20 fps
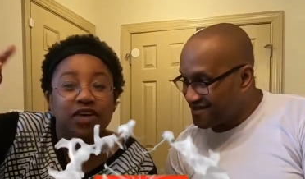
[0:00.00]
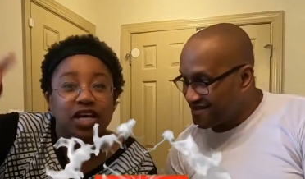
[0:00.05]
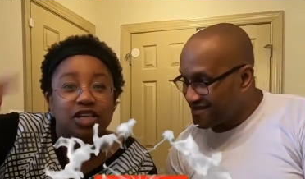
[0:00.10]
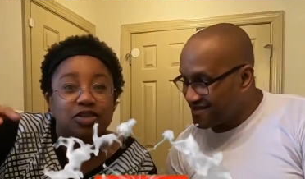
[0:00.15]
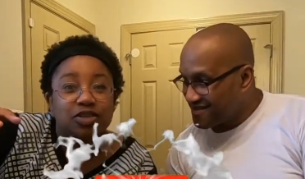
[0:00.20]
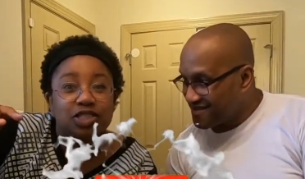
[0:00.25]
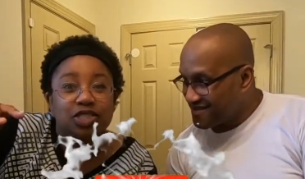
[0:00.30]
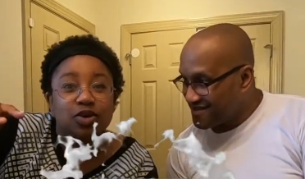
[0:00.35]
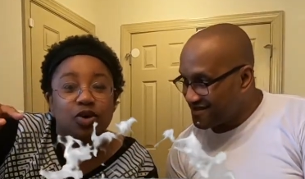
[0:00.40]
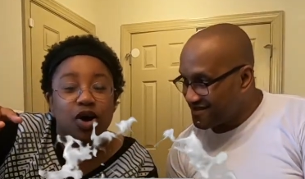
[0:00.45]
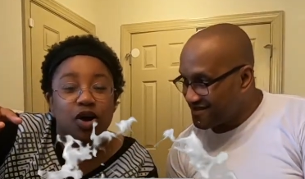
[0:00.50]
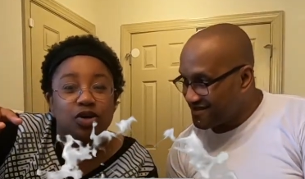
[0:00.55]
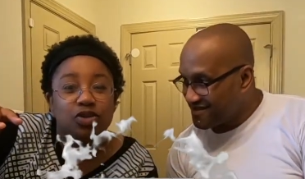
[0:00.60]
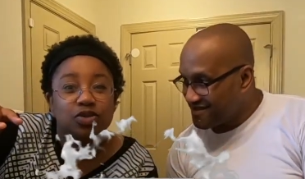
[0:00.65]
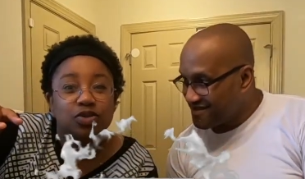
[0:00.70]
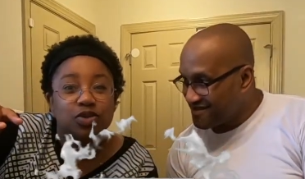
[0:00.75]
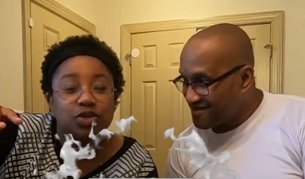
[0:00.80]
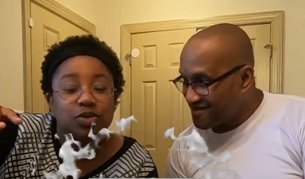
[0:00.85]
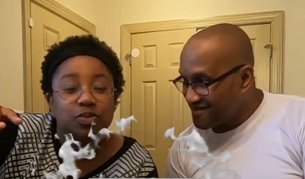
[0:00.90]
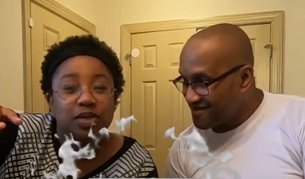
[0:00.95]
Speaker 1: Follow us on all
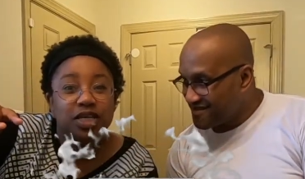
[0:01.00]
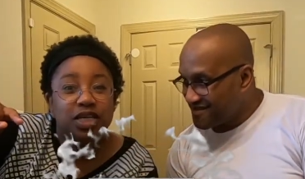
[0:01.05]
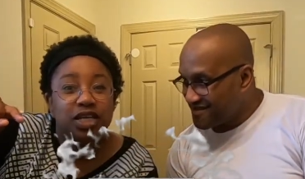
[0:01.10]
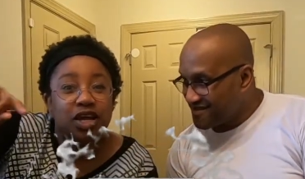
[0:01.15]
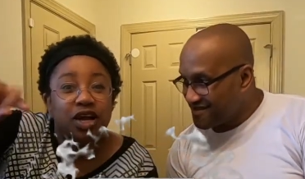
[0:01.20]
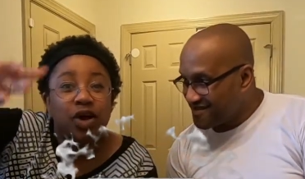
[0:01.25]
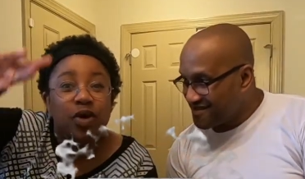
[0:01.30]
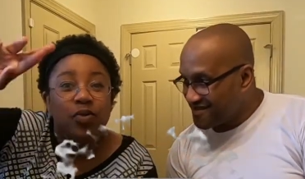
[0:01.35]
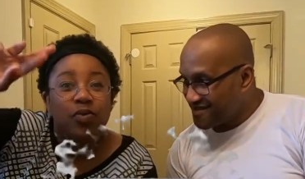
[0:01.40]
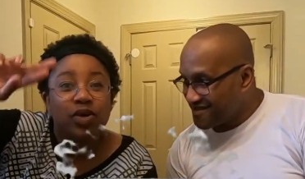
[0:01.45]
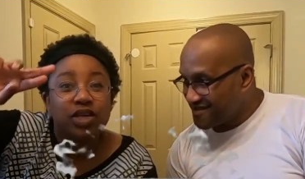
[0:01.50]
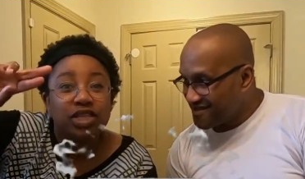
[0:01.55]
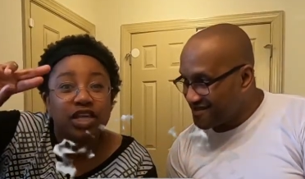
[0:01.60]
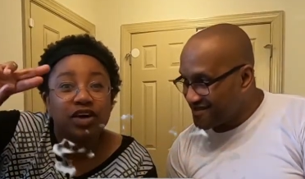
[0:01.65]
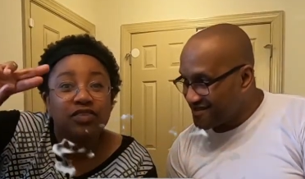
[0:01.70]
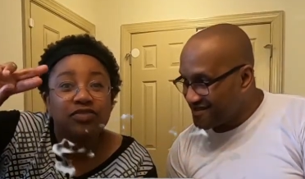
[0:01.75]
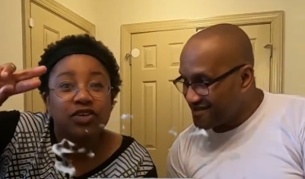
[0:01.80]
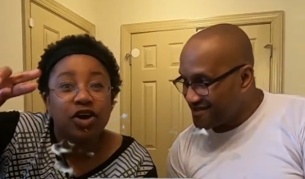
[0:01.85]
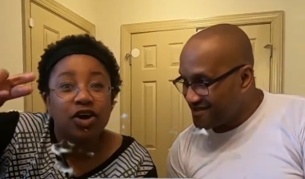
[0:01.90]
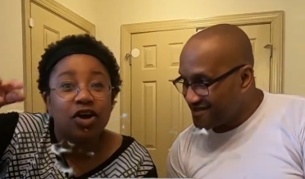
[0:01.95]
social media. We love
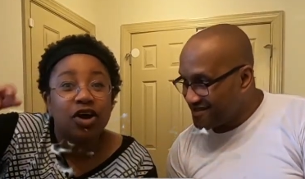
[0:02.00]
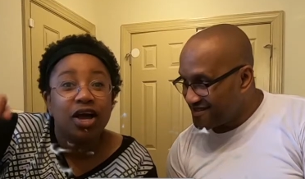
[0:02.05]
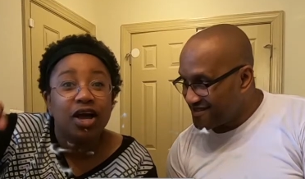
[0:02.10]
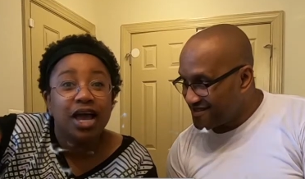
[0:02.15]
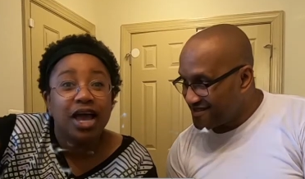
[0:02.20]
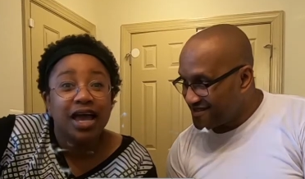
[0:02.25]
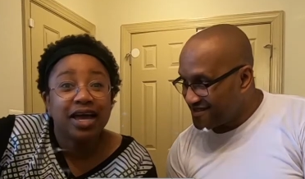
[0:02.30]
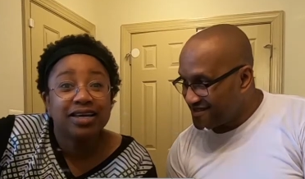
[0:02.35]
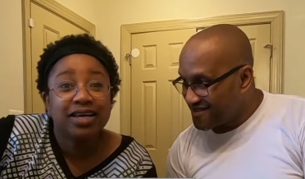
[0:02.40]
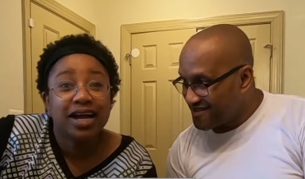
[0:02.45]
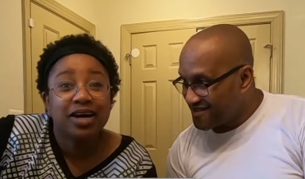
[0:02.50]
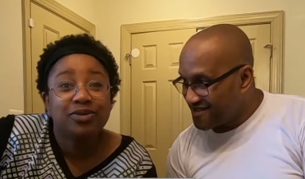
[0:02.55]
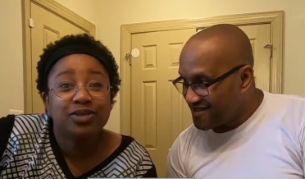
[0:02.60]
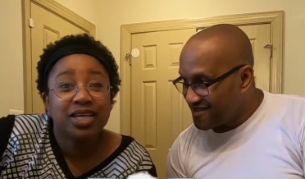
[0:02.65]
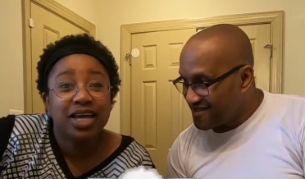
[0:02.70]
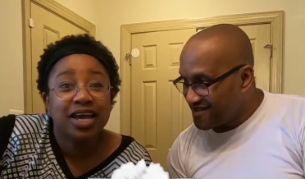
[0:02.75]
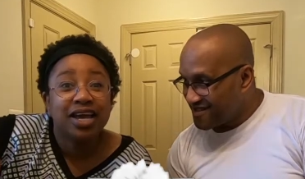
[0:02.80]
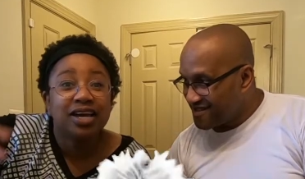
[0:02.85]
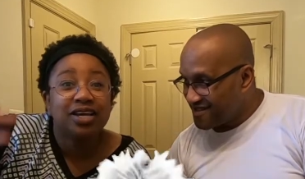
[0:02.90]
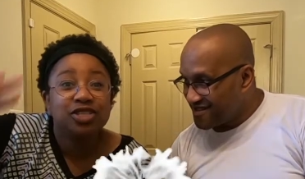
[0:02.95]
y'all. Hang out
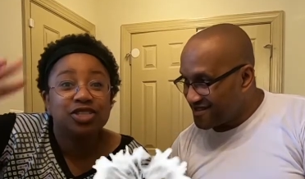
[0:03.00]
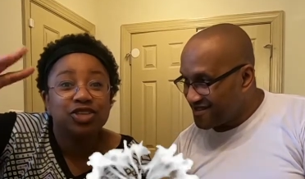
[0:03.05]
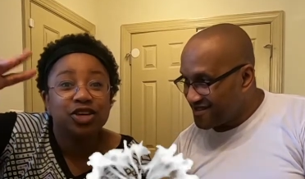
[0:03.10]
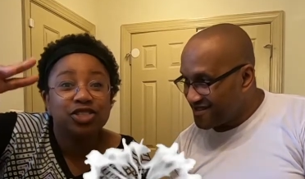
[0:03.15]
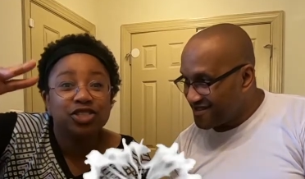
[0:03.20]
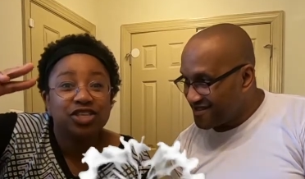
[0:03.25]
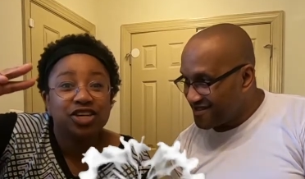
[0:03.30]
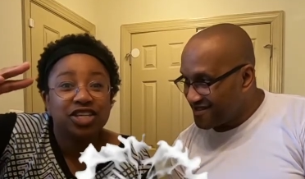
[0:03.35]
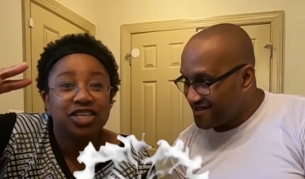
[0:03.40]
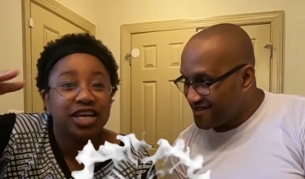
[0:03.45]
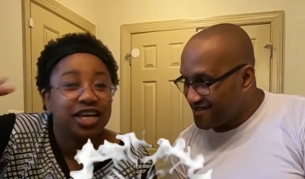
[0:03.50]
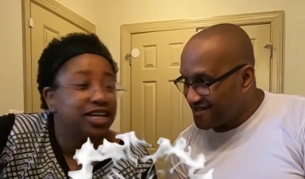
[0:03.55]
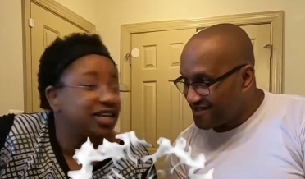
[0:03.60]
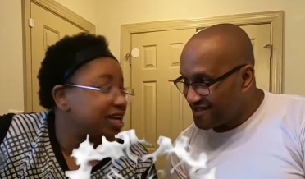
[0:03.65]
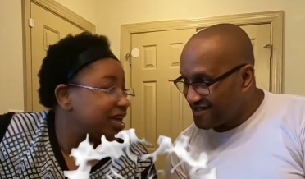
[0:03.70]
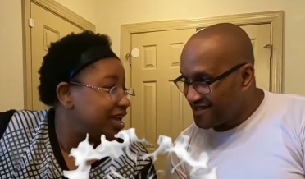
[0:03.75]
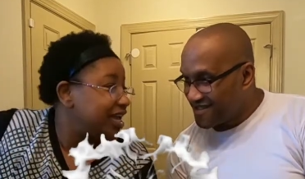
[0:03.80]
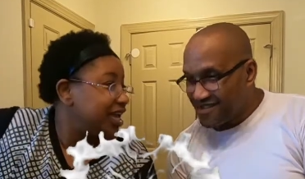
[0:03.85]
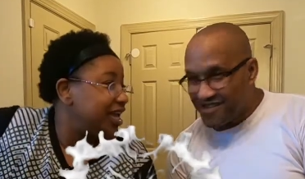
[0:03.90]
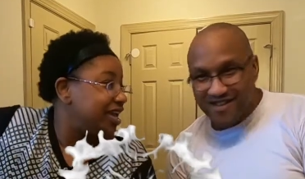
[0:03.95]
there. Talk to y'all later.
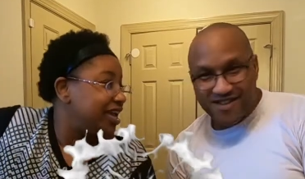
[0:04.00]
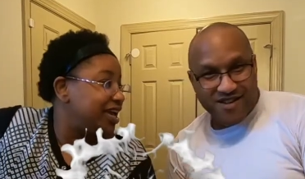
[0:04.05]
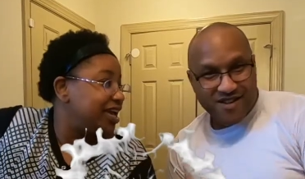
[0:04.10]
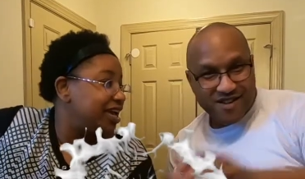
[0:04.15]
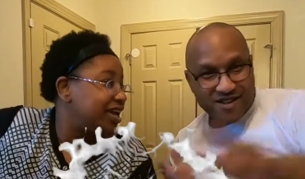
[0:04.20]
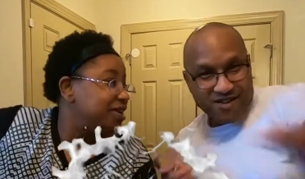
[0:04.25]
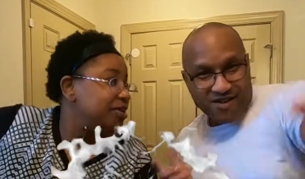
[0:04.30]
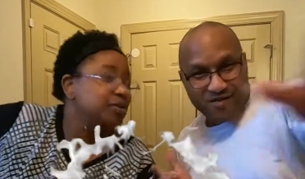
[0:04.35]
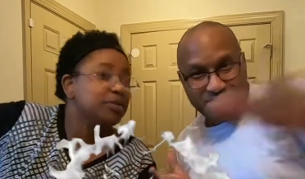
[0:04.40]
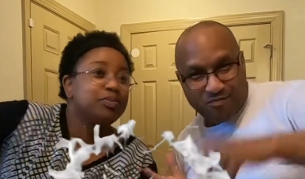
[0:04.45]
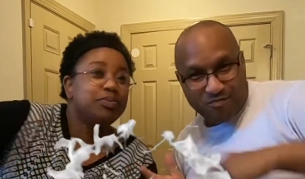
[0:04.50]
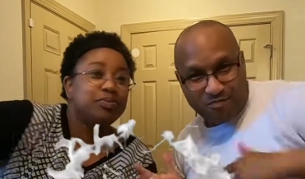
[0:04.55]
And